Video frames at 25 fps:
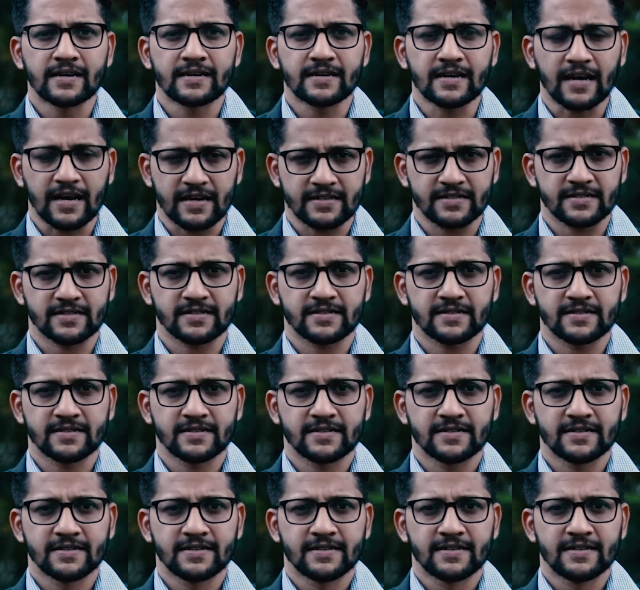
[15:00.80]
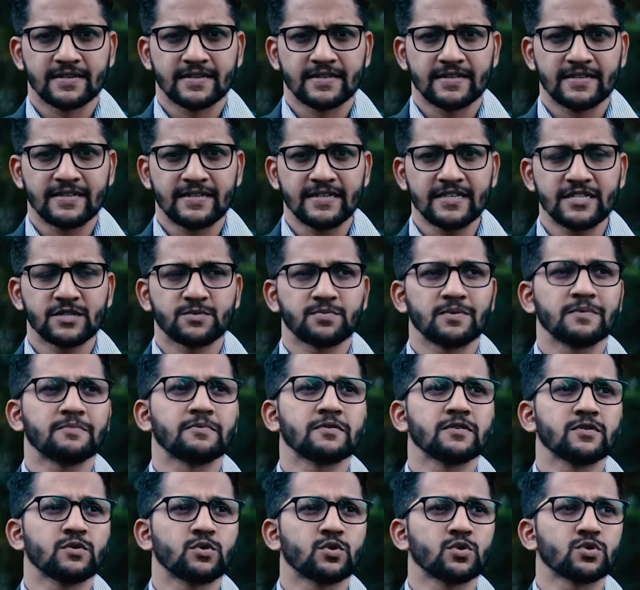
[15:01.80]
task. These
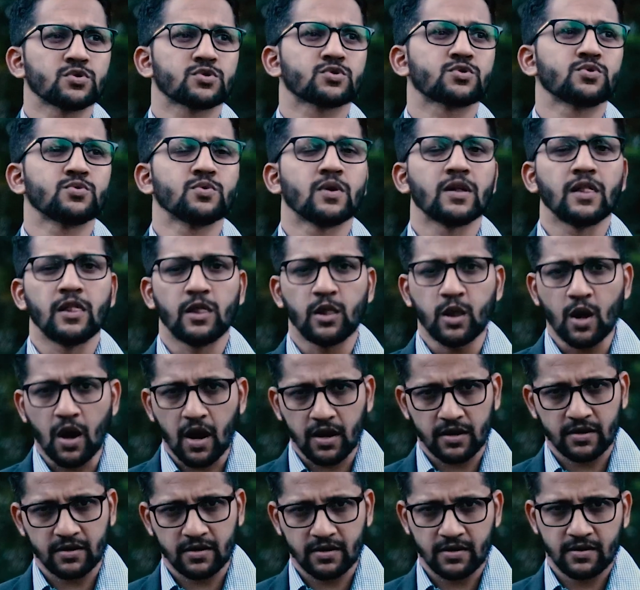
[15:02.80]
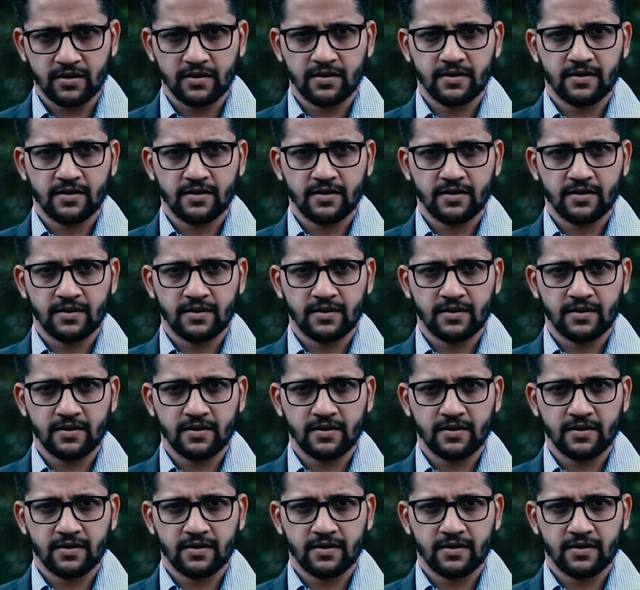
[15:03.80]
people go through a lot,